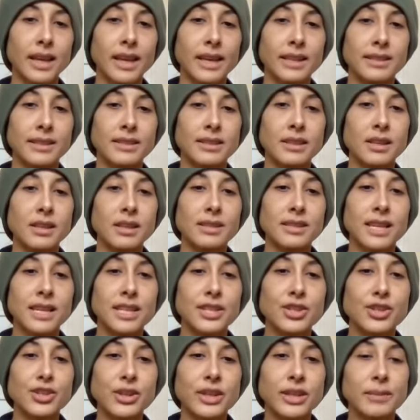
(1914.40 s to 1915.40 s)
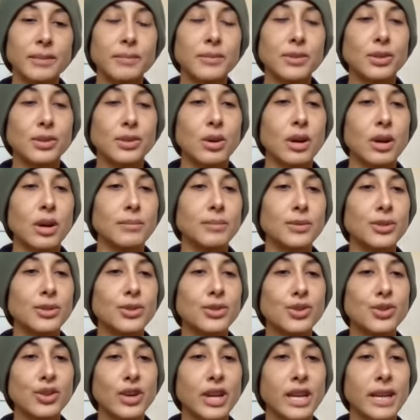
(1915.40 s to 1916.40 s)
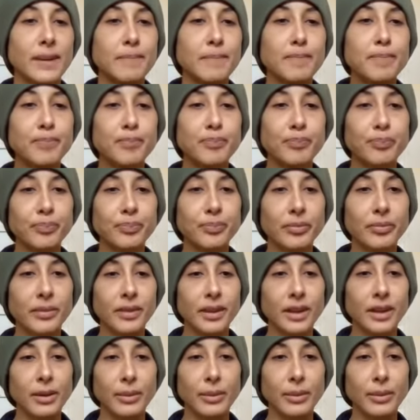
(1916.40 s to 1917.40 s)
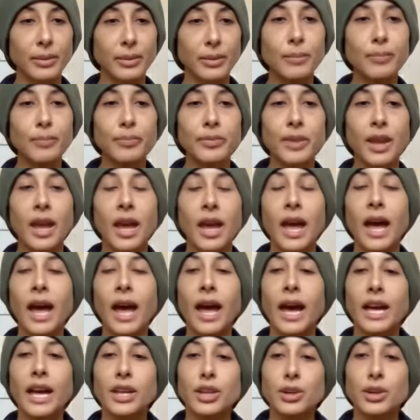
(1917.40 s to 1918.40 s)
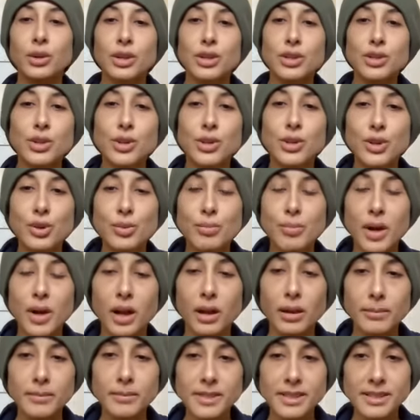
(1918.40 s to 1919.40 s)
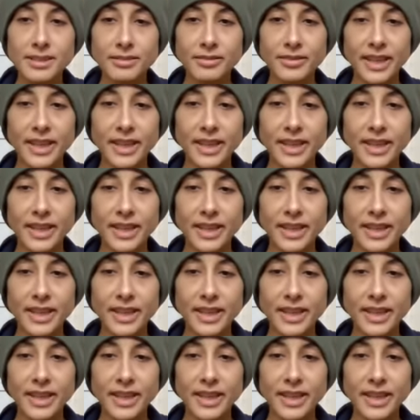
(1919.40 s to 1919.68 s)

Hands alongside your hips, so arms are straight. There we go. And you can turn your palms to